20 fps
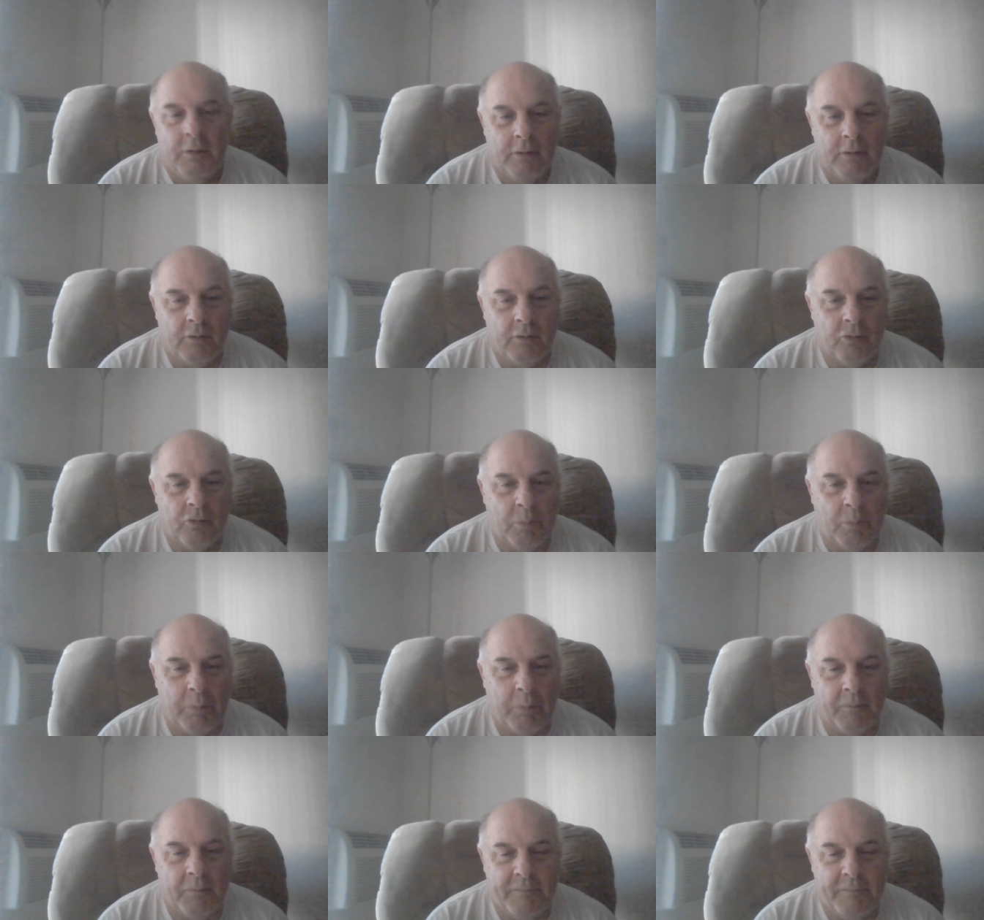Just
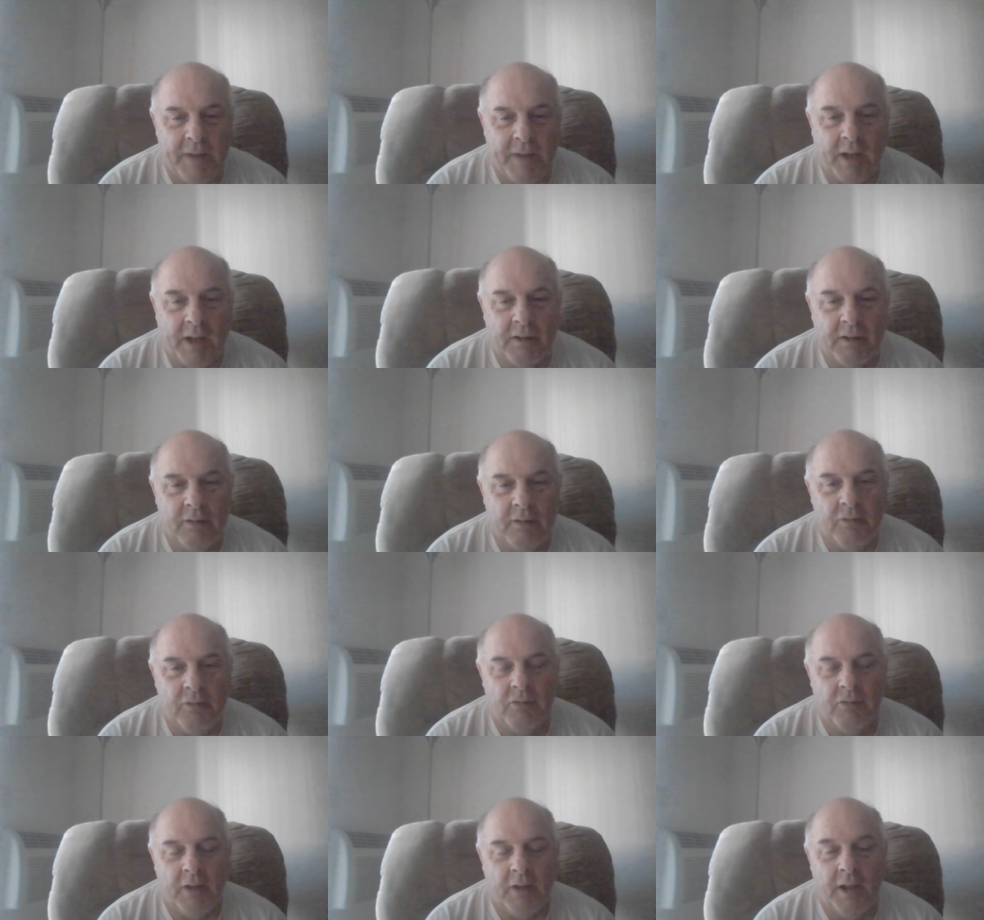simple fact
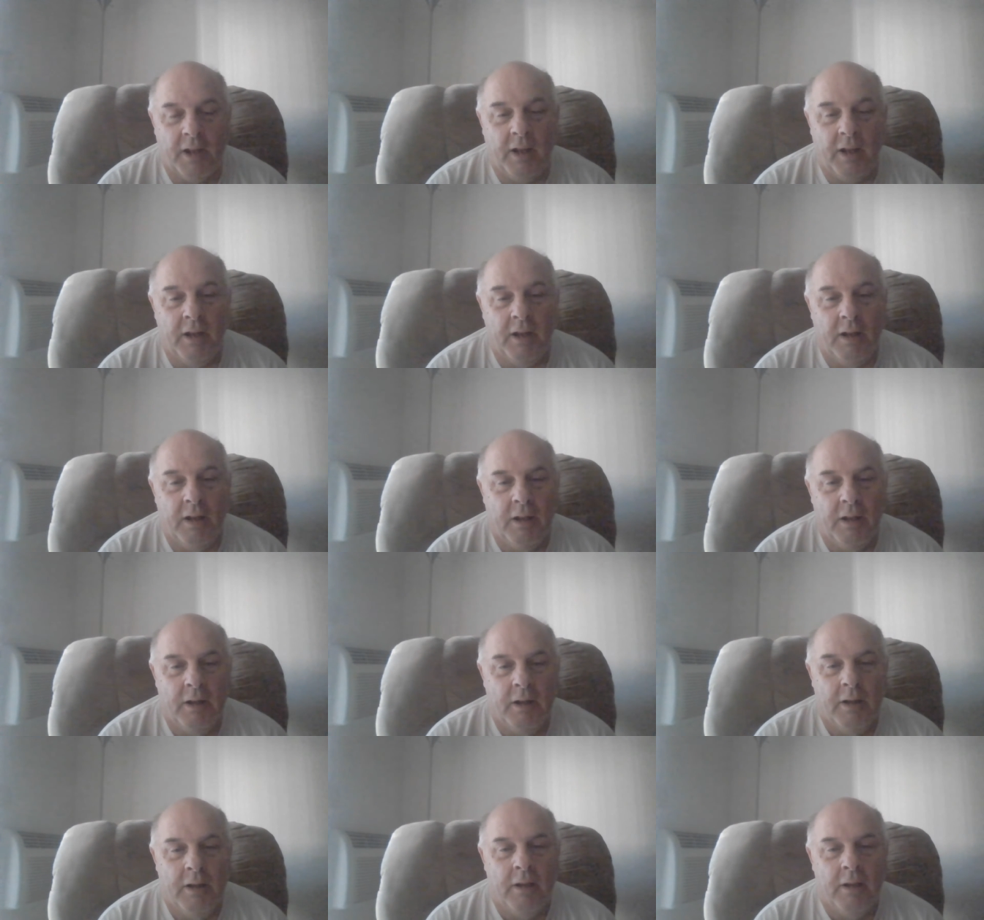is, I
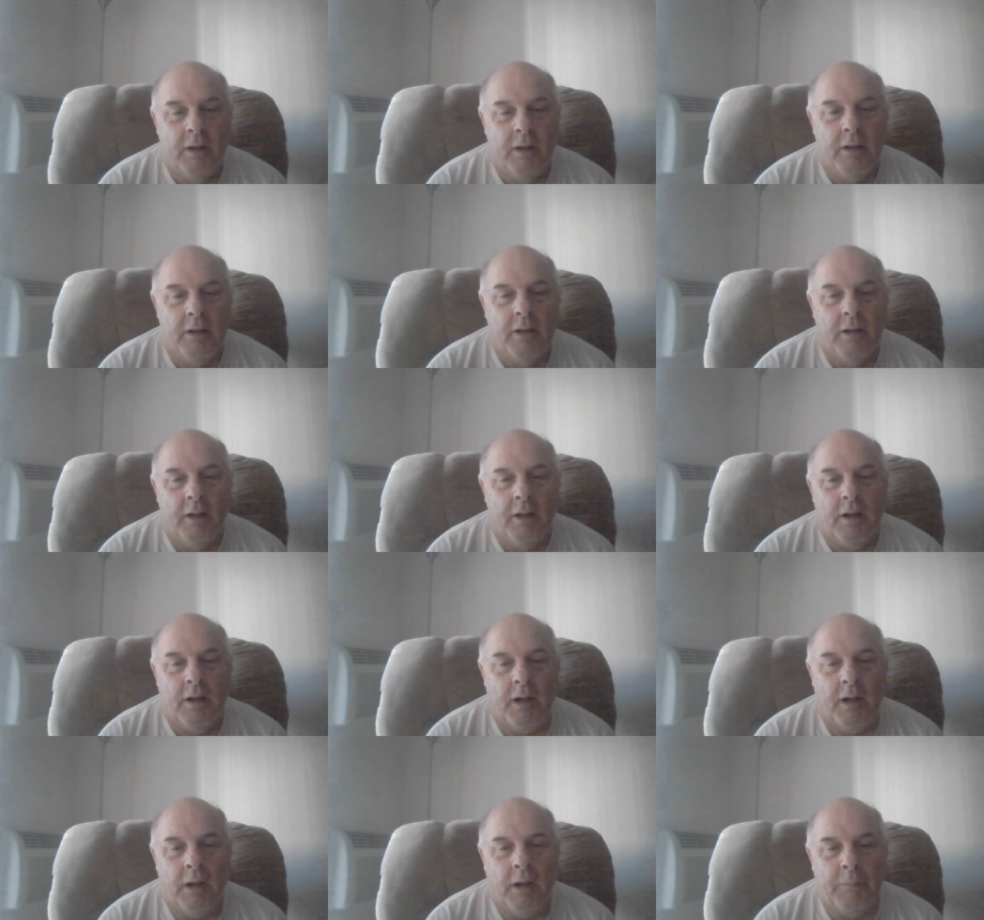
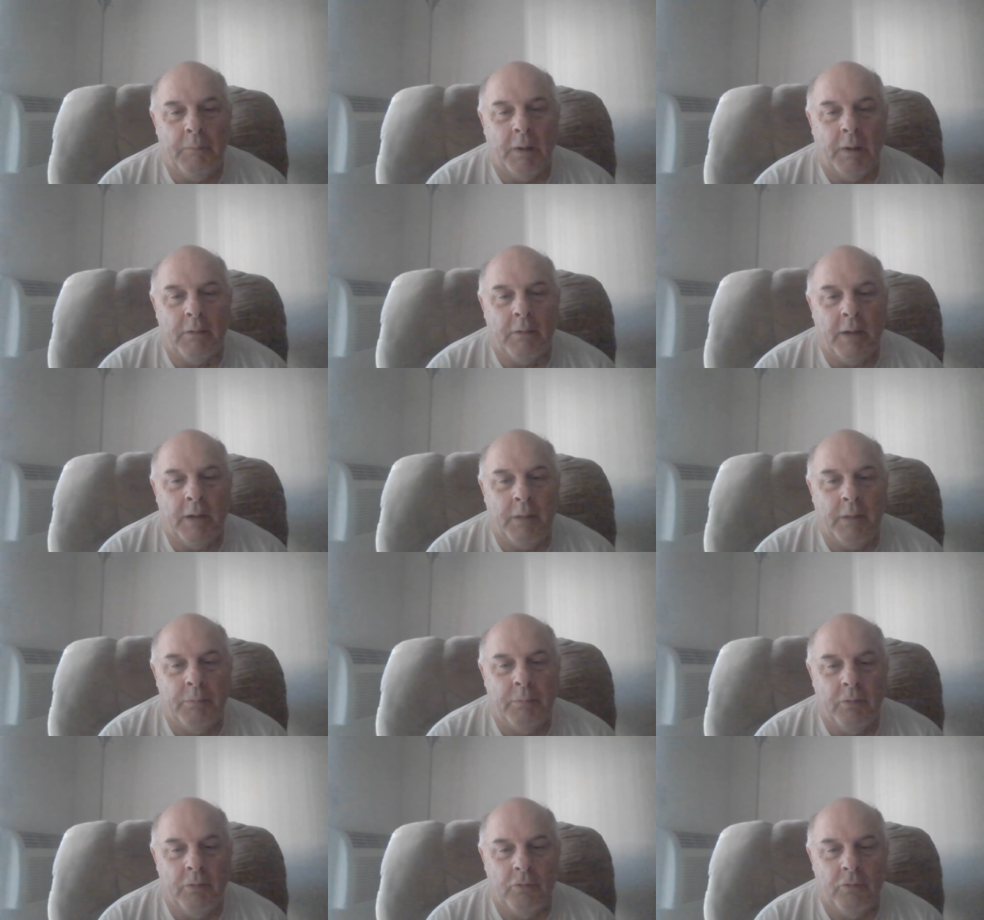I'm not
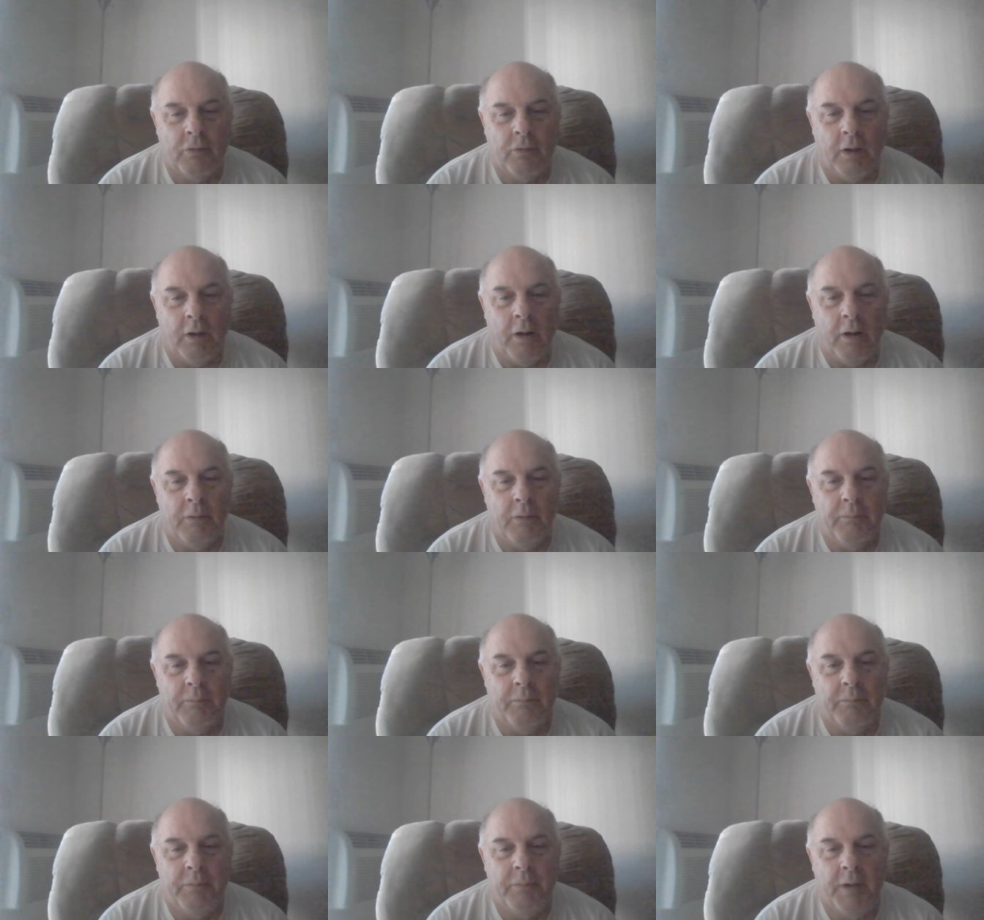like most
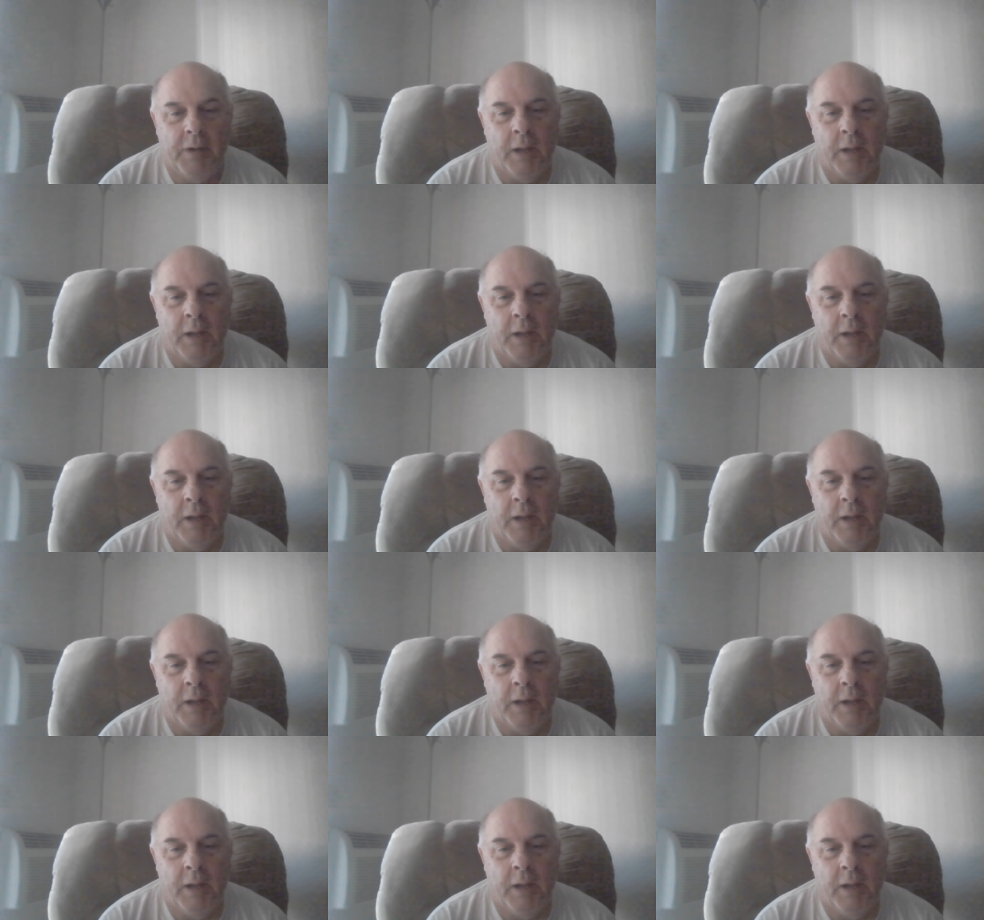um,